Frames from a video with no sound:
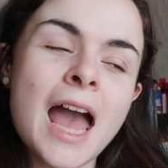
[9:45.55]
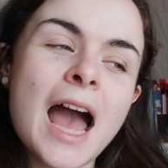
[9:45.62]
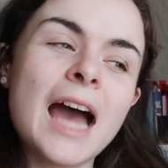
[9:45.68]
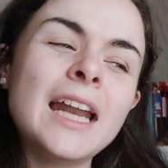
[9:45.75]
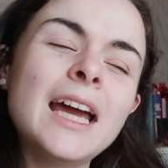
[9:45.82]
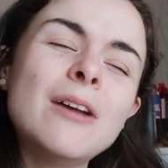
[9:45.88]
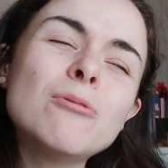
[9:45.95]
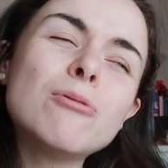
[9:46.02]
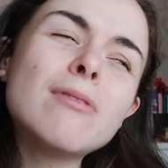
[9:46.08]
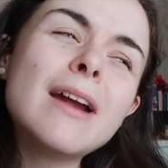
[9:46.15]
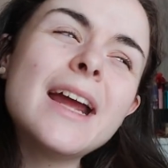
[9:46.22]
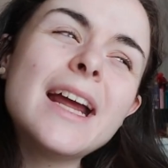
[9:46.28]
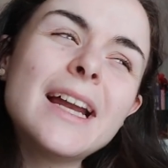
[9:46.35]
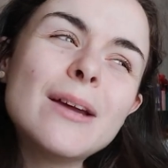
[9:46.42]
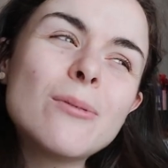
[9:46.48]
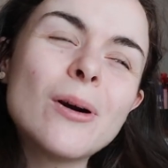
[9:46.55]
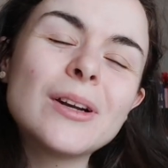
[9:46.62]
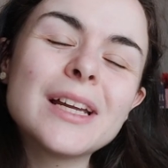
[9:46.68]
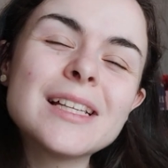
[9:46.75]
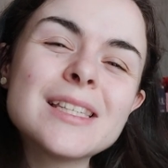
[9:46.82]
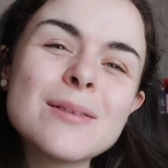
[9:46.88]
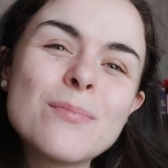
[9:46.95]
And I really
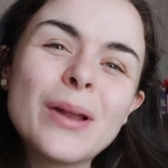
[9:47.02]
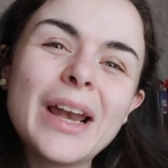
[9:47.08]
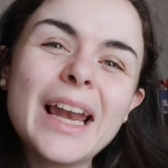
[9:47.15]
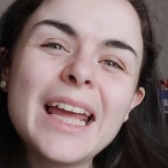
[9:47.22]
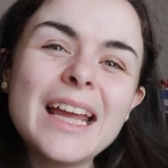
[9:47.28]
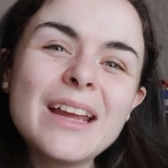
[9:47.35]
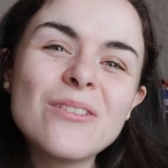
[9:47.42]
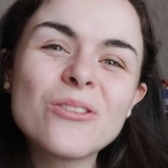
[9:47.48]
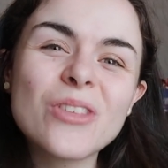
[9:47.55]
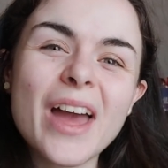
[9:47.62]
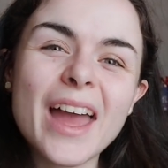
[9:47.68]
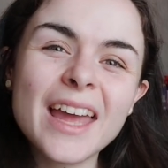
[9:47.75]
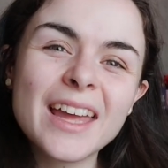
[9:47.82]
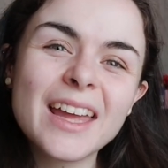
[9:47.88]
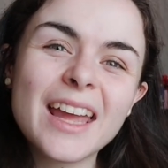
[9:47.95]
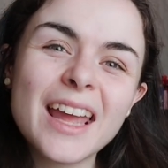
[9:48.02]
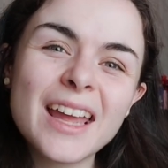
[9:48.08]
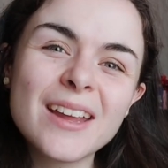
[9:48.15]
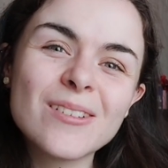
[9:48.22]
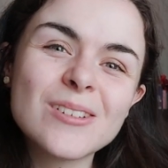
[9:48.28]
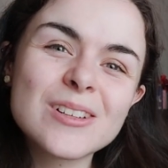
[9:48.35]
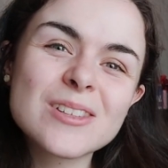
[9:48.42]
wanted to believe that
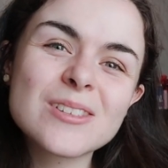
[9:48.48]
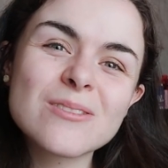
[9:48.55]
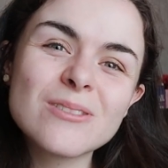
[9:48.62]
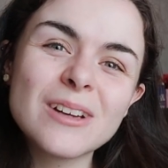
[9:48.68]
he was,